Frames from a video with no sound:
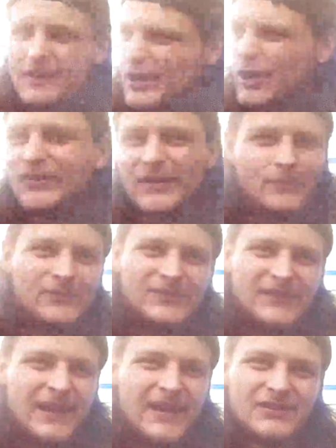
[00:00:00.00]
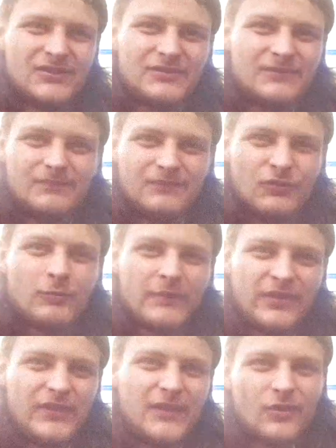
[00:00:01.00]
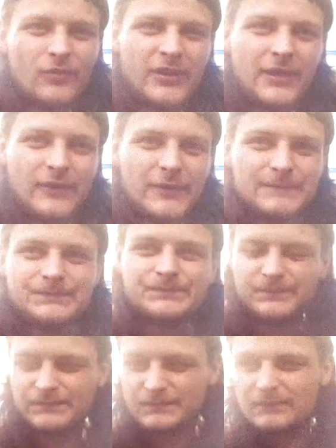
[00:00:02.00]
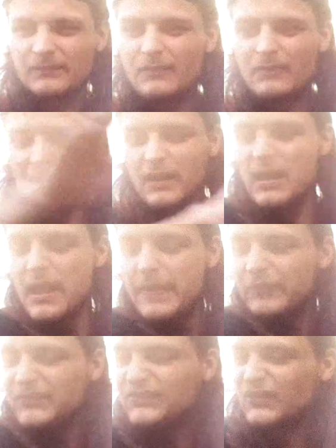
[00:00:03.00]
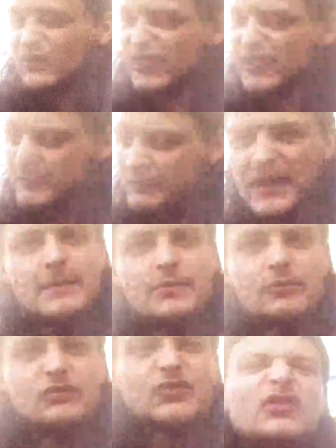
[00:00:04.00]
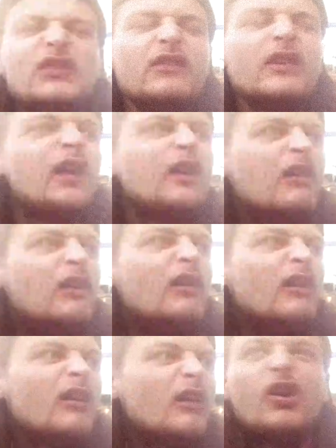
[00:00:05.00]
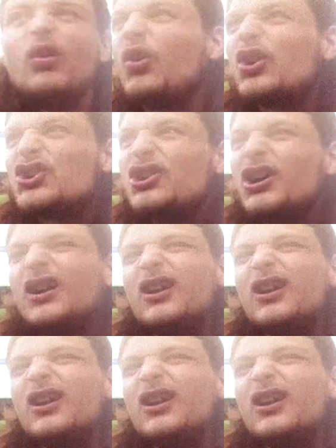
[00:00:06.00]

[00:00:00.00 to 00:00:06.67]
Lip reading: And I was up on stage doing my thing or whatever. And there was just a sea of people just sitting there watching you.